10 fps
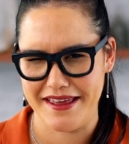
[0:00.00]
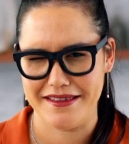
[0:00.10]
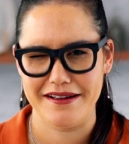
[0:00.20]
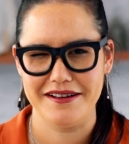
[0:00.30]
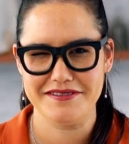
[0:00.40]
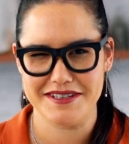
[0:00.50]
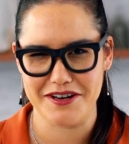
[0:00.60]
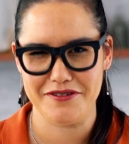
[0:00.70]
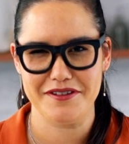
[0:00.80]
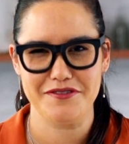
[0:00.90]
get the kind of
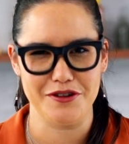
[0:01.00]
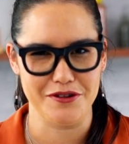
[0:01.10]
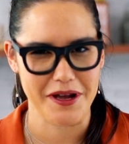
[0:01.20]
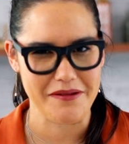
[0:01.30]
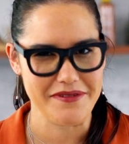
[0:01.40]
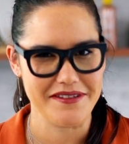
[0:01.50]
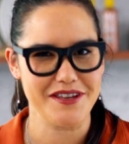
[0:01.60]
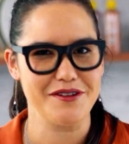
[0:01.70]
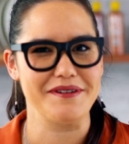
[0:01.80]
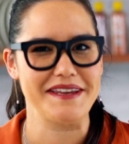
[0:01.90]
decorative cucumber
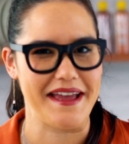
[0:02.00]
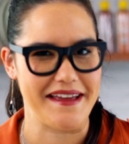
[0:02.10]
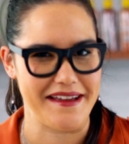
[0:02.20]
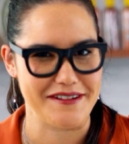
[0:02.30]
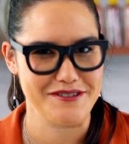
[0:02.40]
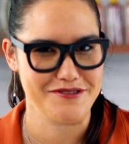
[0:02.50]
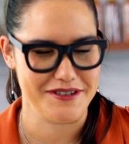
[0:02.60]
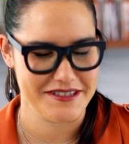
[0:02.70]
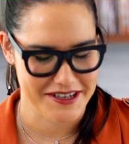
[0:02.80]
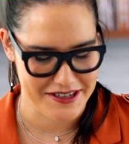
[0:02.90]
that you would get at a
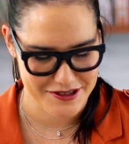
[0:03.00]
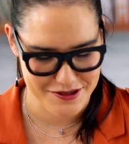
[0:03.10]
street side